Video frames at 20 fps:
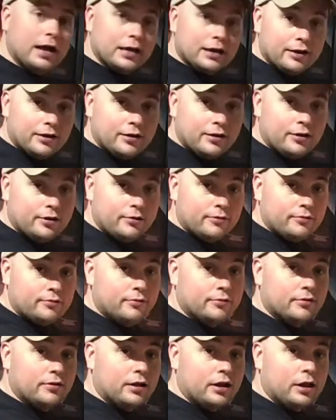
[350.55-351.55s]
in it,
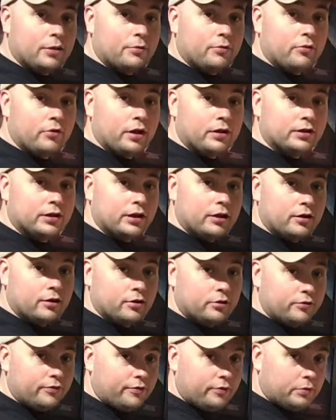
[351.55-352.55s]
and I'm going to have to get a new
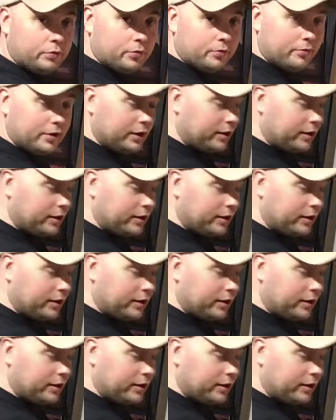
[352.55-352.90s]
flipper bat